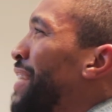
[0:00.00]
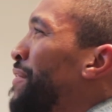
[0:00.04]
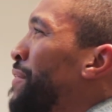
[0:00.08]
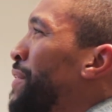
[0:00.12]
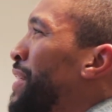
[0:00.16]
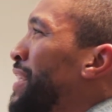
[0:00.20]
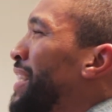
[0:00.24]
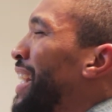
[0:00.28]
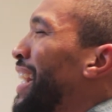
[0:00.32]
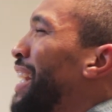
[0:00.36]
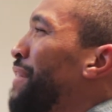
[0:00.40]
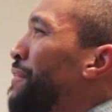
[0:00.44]

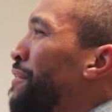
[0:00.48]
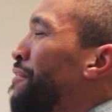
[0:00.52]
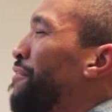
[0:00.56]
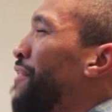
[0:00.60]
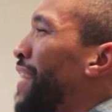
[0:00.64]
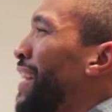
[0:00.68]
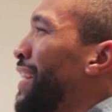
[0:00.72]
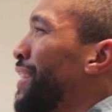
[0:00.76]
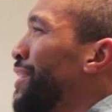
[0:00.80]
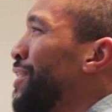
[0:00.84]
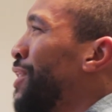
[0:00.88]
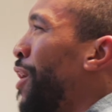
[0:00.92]
when dealing with
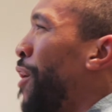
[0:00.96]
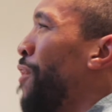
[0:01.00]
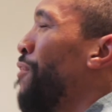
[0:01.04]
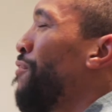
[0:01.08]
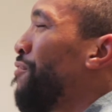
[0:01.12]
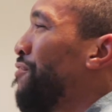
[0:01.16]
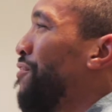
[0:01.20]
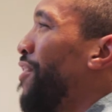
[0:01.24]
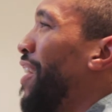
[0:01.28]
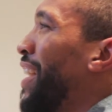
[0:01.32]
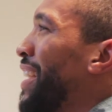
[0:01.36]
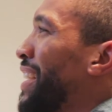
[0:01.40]
failure, don't
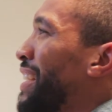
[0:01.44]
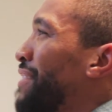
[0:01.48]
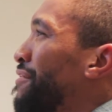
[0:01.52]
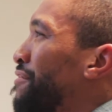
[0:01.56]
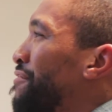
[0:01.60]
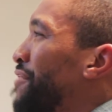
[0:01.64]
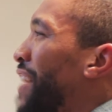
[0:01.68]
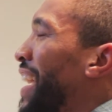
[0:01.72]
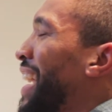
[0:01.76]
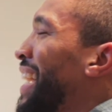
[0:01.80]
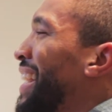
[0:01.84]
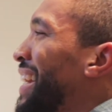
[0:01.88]
fight
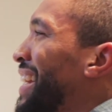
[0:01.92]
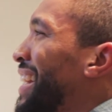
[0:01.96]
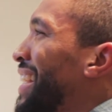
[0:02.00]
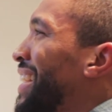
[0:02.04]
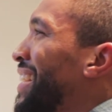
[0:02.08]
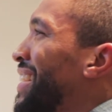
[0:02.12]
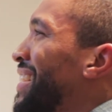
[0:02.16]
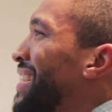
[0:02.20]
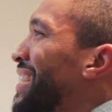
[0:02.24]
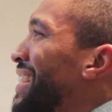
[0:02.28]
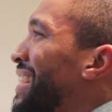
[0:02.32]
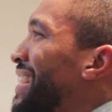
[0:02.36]

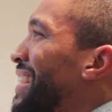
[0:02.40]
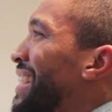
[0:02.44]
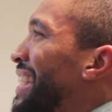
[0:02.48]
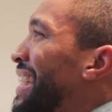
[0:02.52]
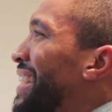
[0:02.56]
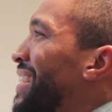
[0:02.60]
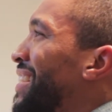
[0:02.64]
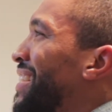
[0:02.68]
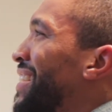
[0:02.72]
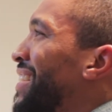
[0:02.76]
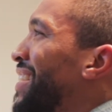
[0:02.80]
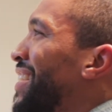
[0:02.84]
failure
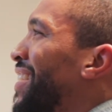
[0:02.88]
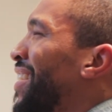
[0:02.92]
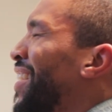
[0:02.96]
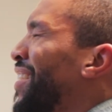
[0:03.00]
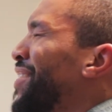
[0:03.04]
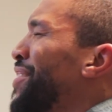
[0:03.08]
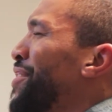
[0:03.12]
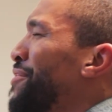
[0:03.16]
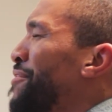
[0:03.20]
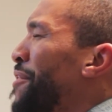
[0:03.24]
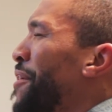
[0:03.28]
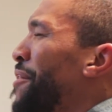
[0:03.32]

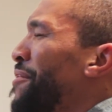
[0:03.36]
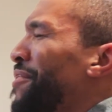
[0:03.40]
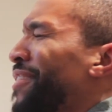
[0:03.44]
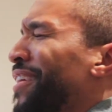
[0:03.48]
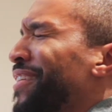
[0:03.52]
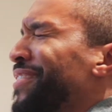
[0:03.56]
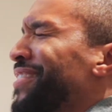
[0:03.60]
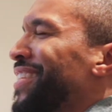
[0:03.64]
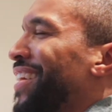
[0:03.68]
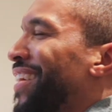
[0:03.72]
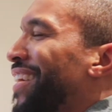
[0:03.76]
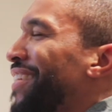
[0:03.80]
on your own. I was like,